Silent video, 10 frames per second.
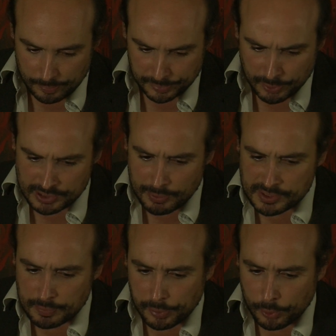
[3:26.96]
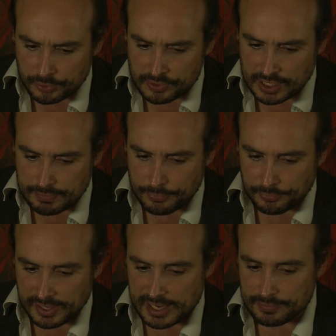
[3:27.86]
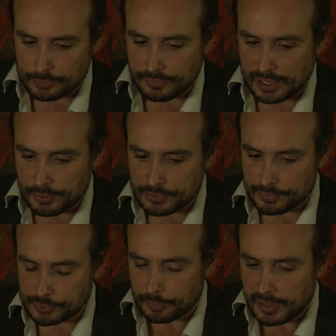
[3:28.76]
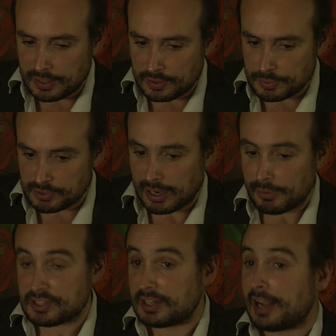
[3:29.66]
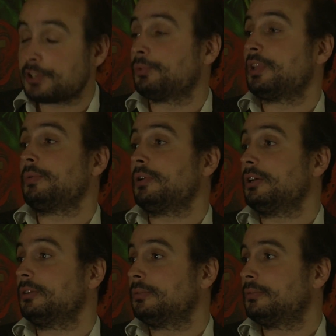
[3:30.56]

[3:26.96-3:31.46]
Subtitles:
But also it was important to give a flavour of how those films were made in terms of how international they were.